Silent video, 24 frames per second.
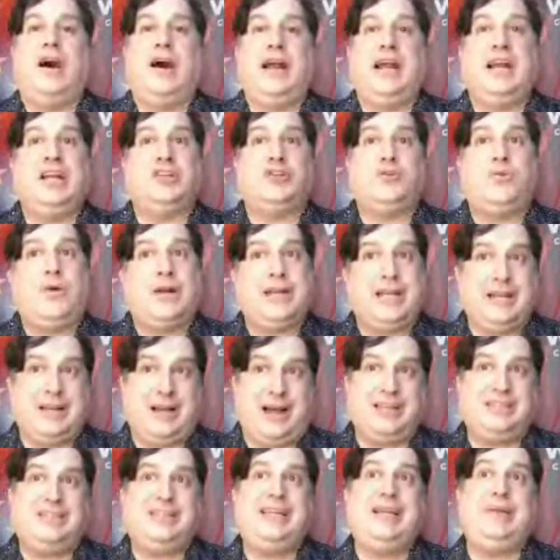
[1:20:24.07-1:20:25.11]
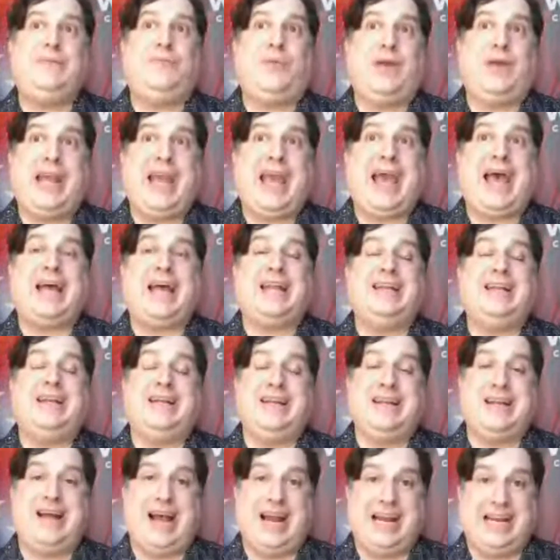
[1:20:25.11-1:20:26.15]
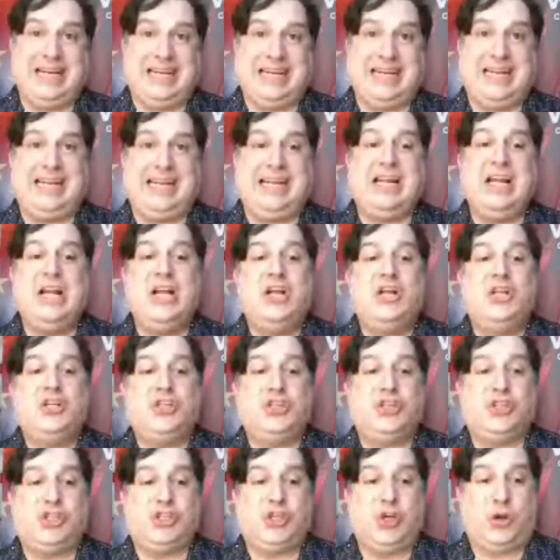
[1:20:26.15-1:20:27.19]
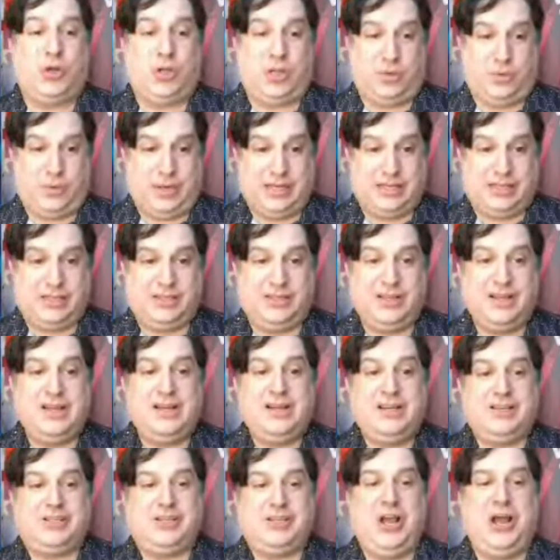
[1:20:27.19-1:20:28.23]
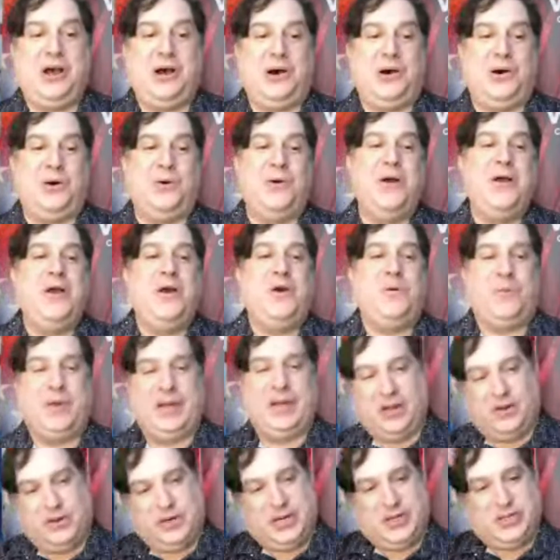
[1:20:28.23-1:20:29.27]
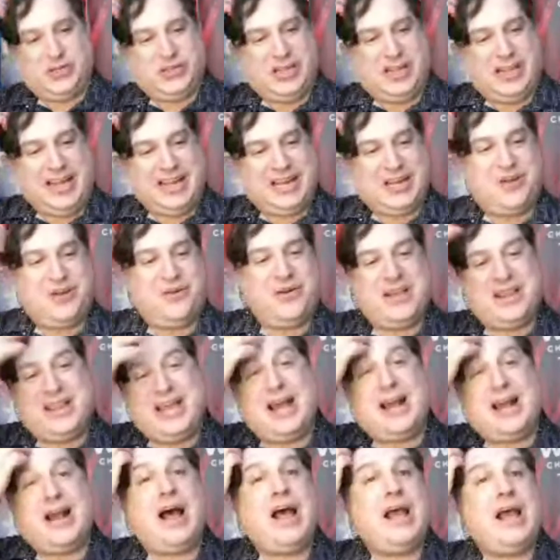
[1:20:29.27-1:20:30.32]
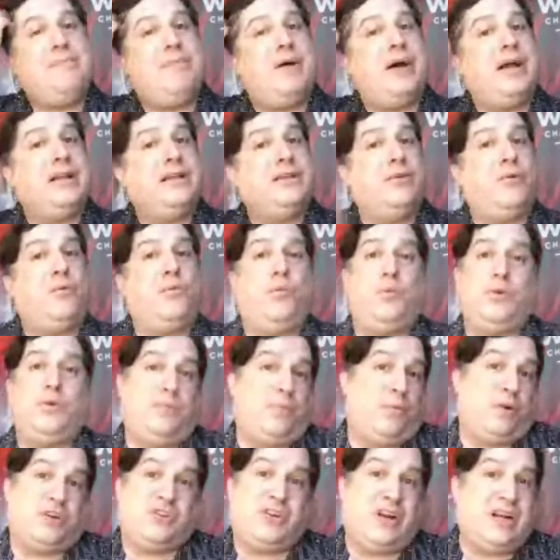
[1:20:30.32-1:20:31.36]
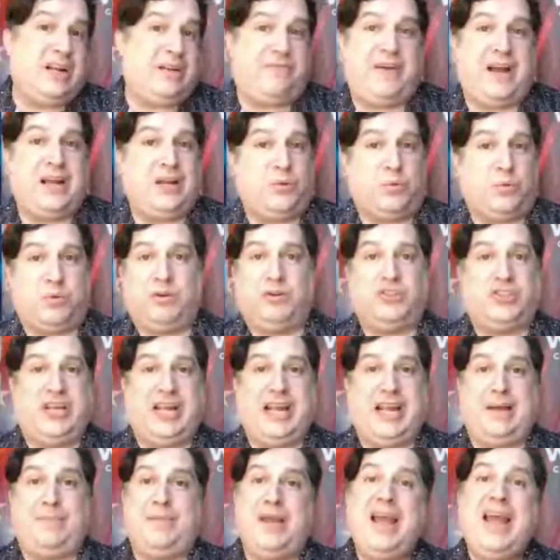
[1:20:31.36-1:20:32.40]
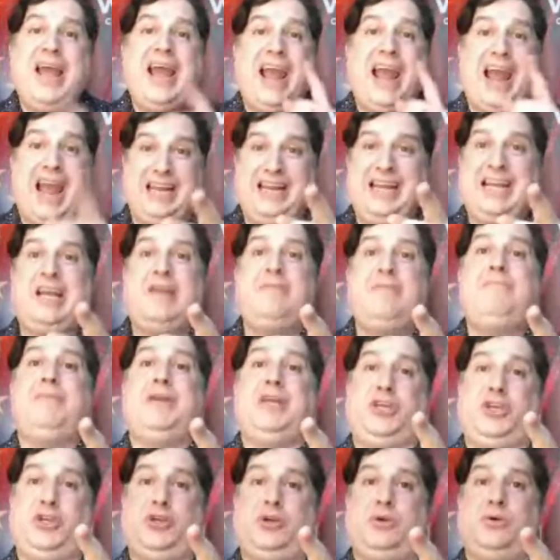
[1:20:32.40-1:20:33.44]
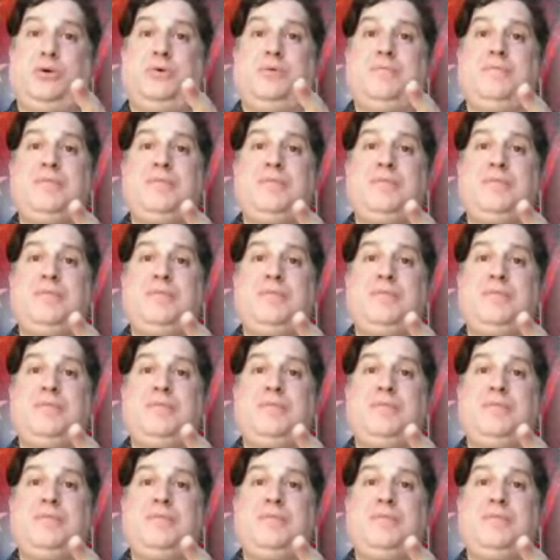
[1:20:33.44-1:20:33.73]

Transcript: In 2019, we had 90 soloists. So we don't usually like going that high, but we're trying to find a world champ, and it can be you.